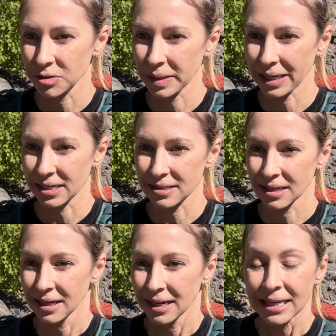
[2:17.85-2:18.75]
because
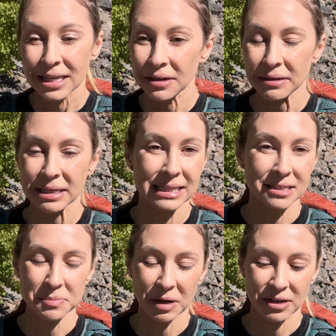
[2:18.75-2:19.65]
here in
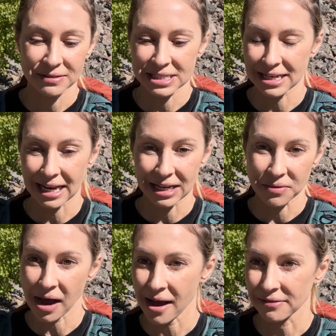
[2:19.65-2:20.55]
this part of the state you
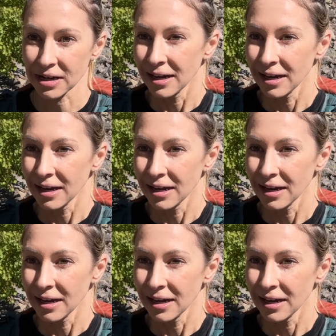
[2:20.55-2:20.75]
have